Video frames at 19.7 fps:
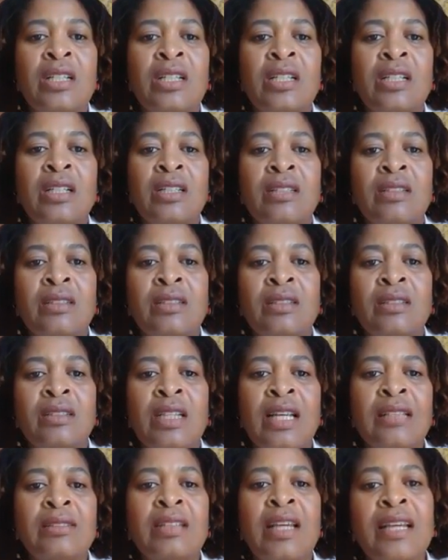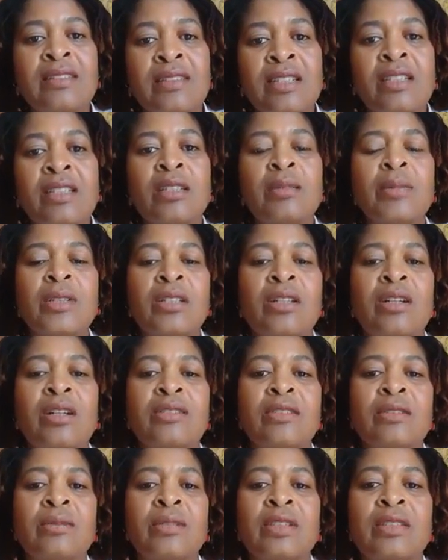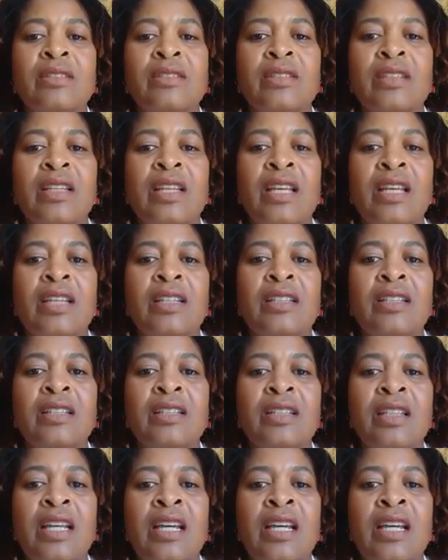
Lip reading: had terrible consequences in Canada,